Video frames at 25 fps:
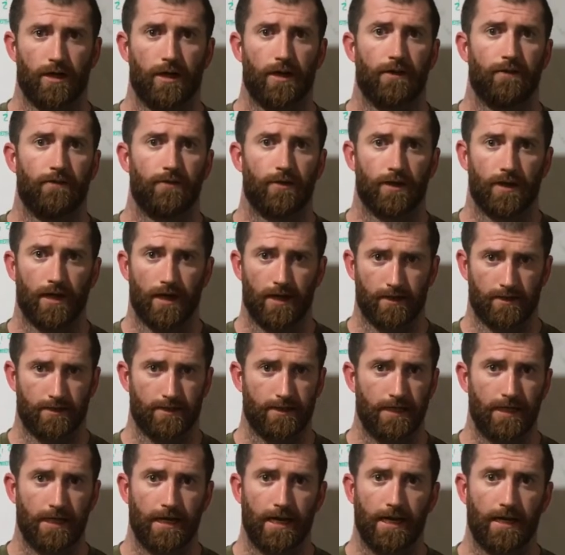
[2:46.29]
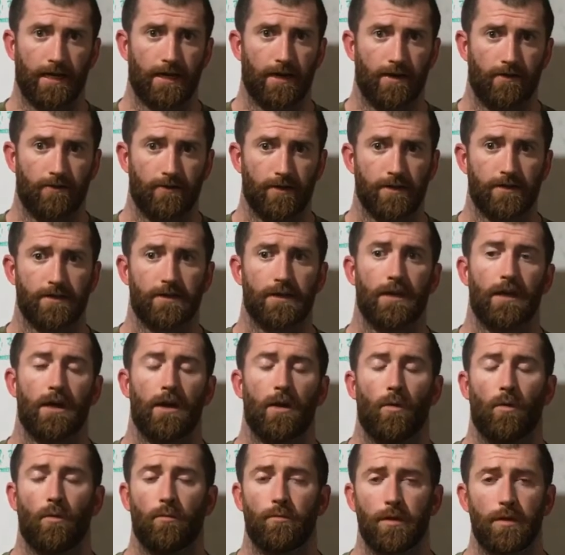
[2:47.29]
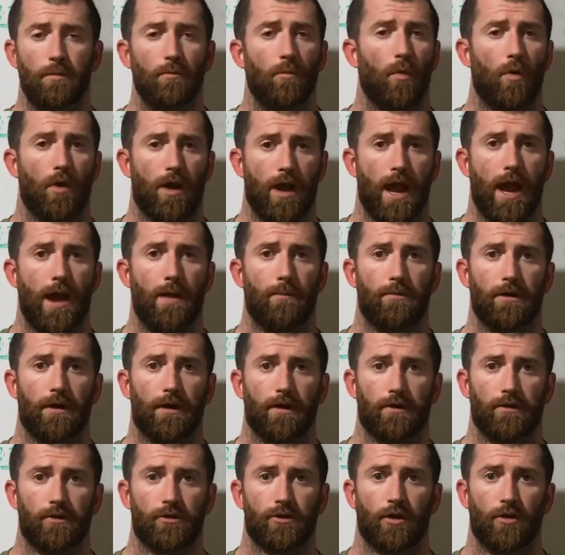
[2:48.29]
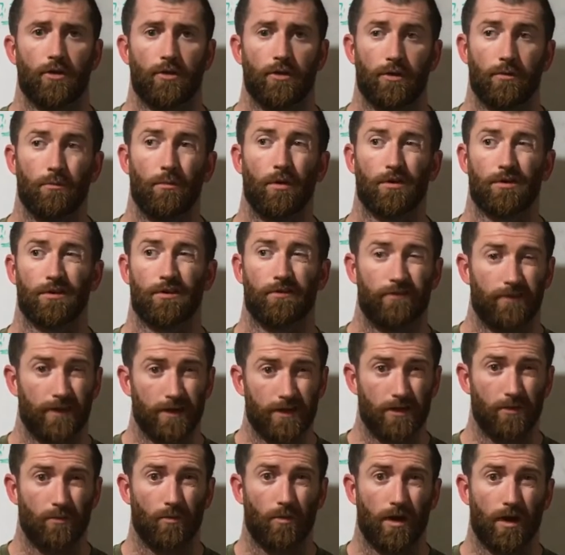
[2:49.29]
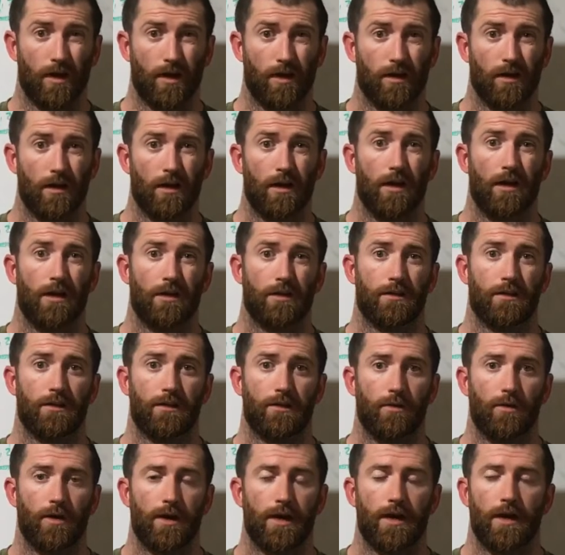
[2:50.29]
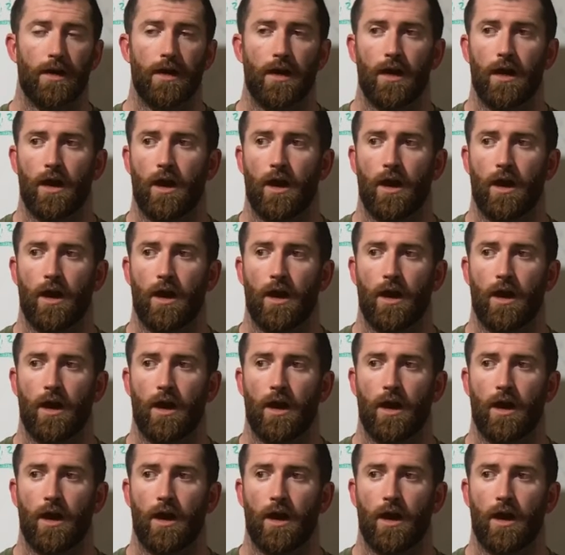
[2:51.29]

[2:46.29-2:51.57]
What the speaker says: If you guys see any of us, we'll be more than happy to show you the most efficient way to do it.